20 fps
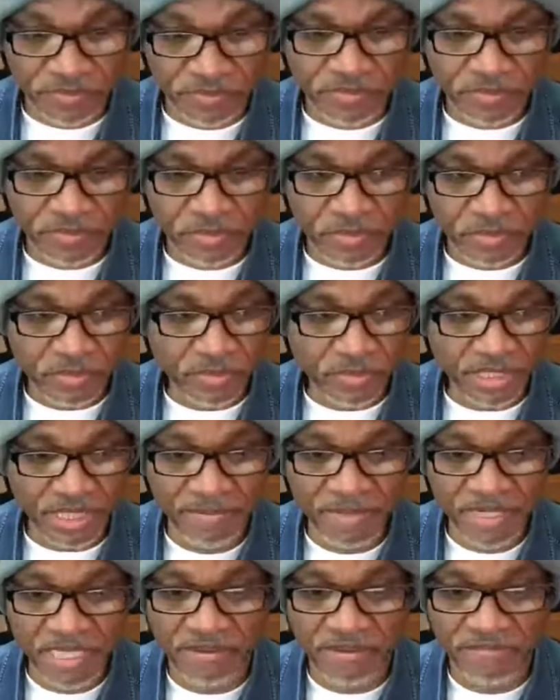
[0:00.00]
Let me see if
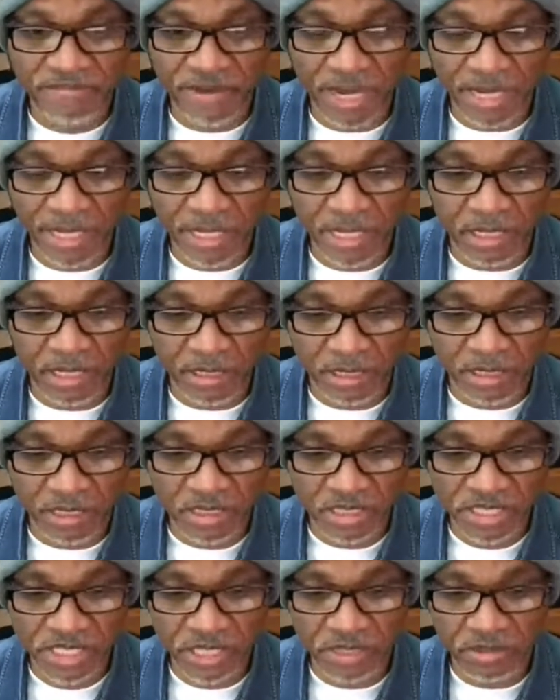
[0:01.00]
I can share
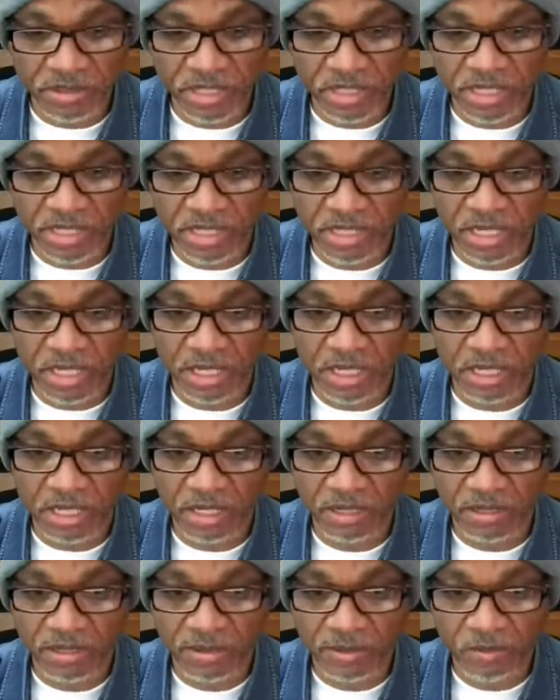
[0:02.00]
this
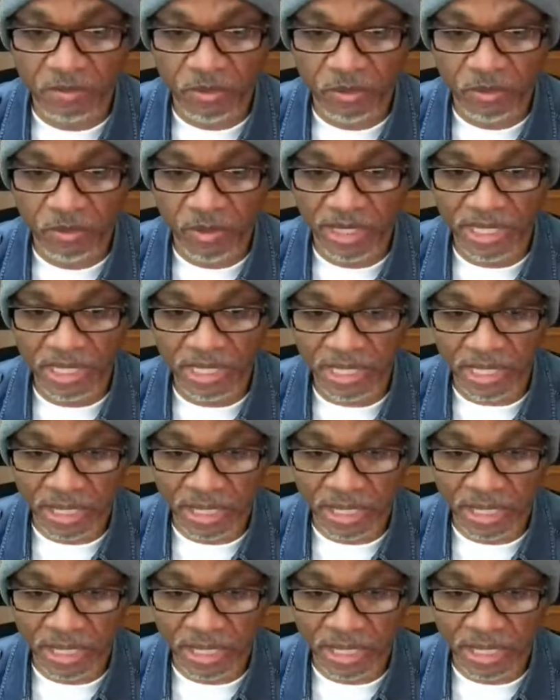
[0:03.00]
quickly.